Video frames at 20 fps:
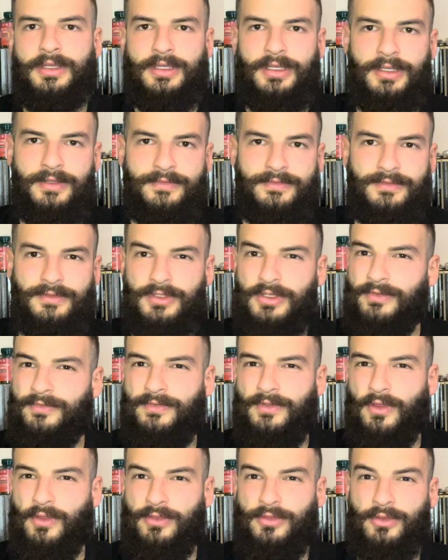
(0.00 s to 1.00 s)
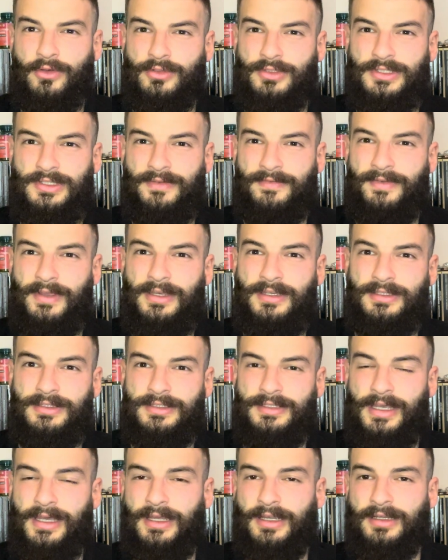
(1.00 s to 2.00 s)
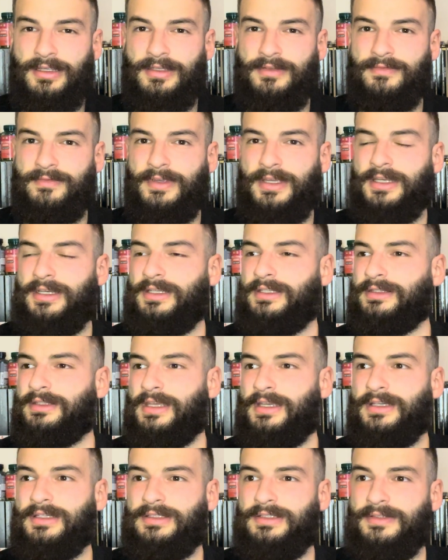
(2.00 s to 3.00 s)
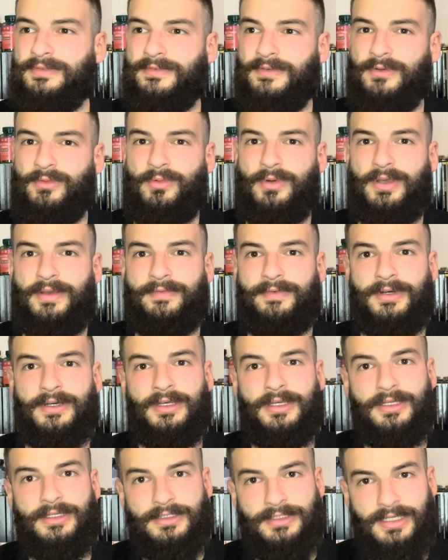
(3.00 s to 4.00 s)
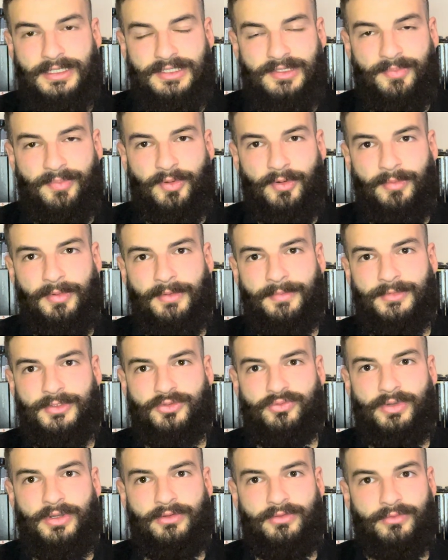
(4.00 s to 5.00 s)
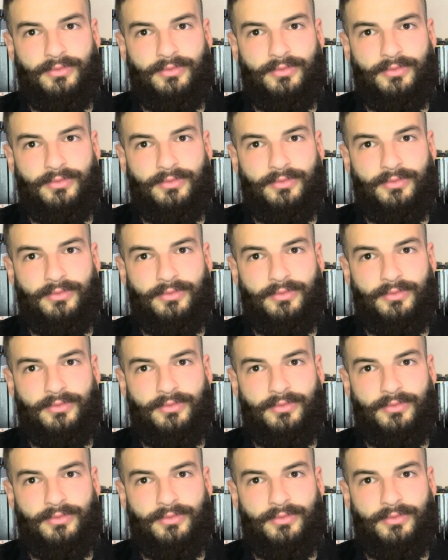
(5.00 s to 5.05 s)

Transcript: If your thoughts are very dark and very negative and whatever, that's a problem as well.